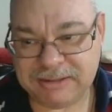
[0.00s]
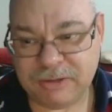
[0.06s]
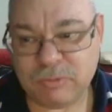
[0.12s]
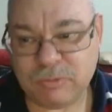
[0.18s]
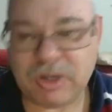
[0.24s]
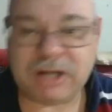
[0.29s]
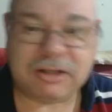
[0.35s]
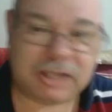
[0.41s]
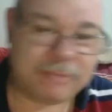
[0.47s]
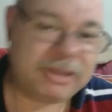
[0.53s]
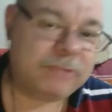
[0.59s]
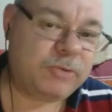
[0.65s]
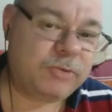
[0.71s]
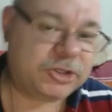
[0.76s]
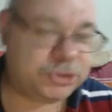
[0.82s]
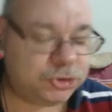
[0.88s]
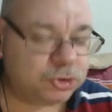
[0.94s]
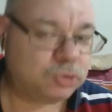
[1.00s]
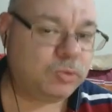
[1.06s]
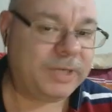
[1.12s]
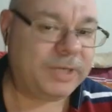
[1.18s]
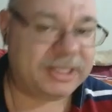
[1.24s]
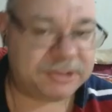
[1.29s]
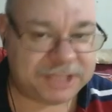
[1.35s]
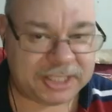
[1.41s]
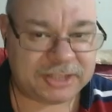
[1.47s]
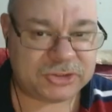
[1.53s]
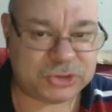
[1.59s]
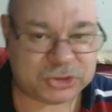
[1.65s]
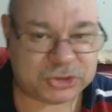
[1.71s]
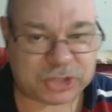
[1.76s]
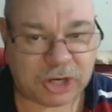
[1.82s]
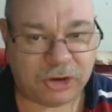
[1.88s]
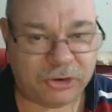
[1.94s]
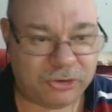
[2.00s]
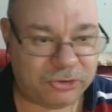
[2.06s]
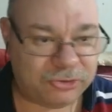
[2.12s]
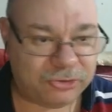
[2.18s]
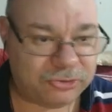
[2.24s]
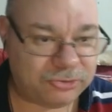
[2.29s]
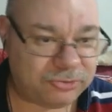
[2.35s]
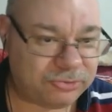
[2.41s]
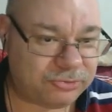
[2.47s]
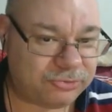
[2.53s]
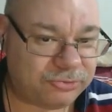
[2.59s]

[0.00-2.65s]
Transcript: we're dual wielding, so